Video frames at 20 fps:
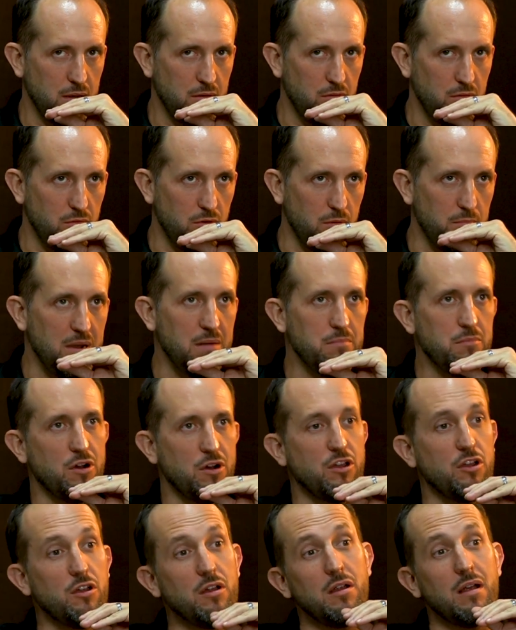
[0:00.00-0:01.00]
remember,
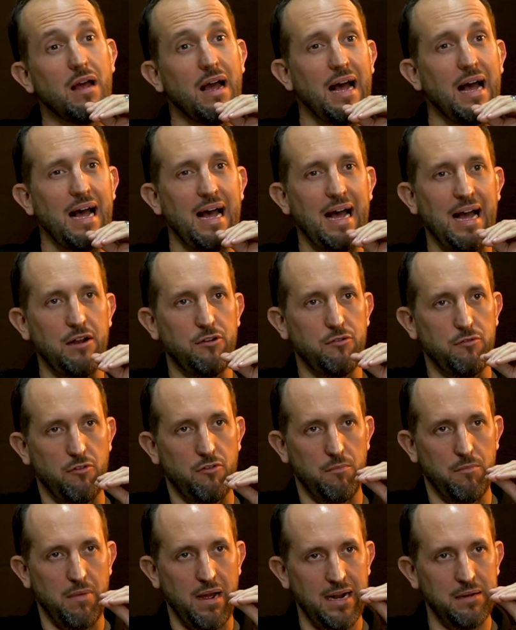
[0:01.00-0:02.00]
I
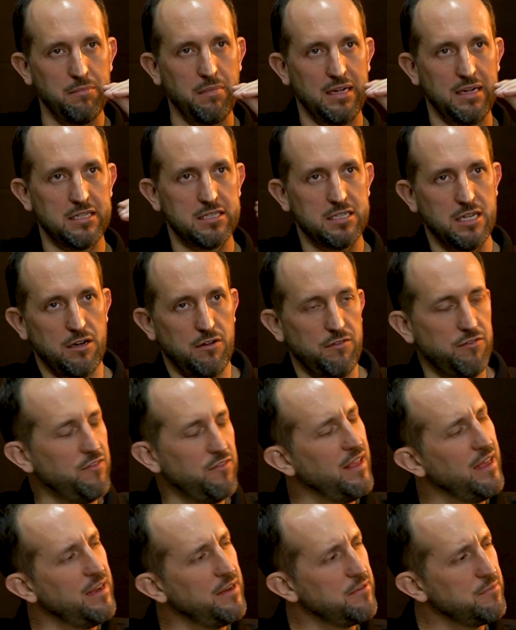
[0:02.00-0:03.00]
remind myself
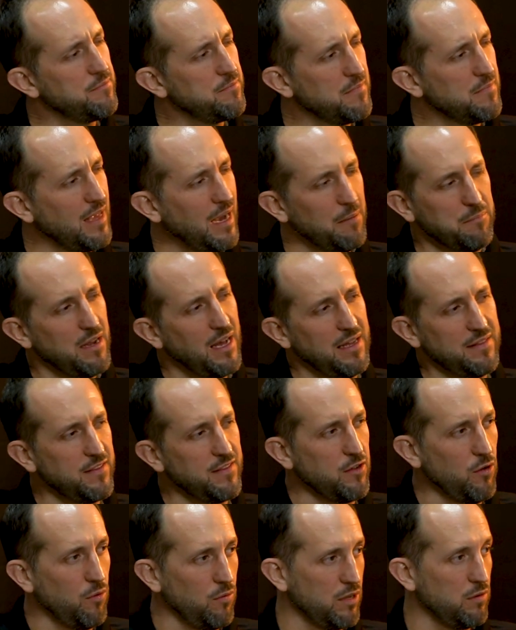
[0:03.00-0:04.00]
that I'm not
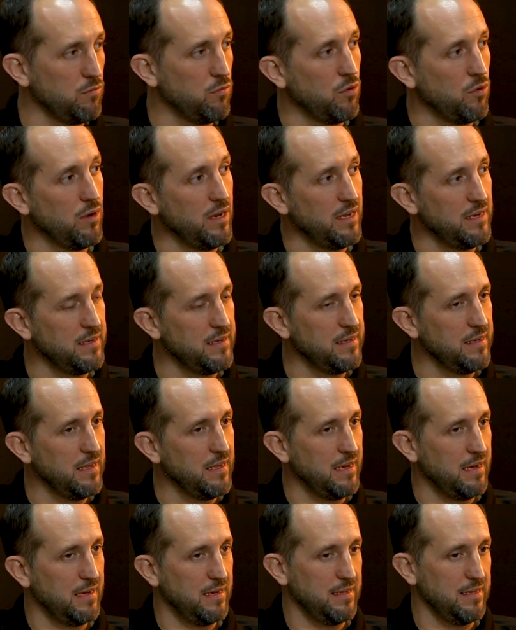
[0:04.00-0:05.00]
the only one.
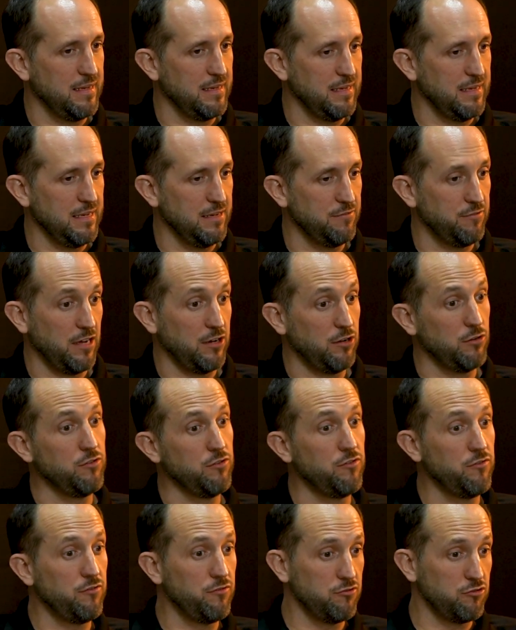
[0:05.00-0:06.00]
If I do
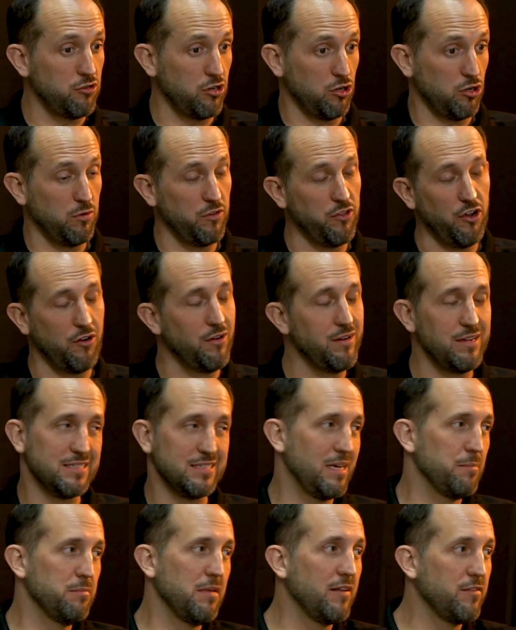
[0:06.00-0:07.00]
struggle with
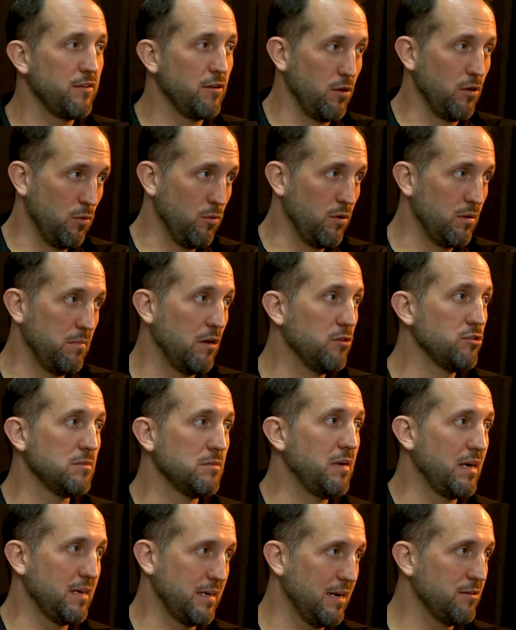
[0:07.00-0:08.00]
hurriedness, I'm not the only one. Most of
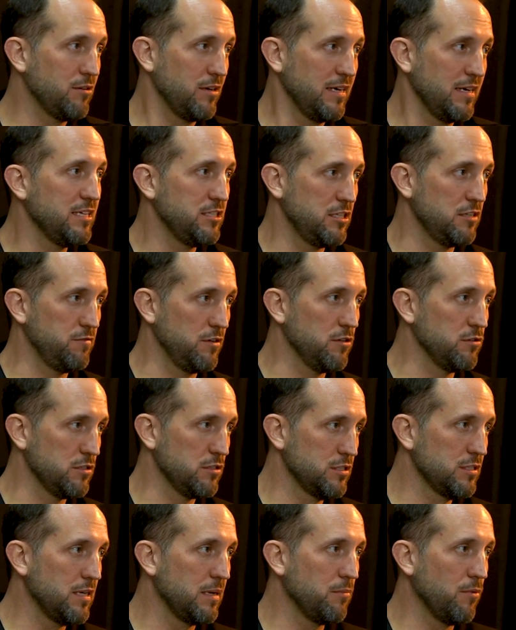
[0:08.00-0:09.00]
my congregation feels
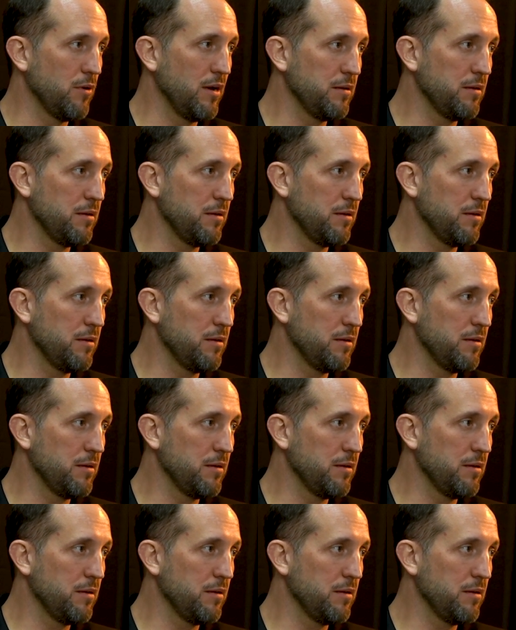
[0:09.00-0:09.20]
the same way.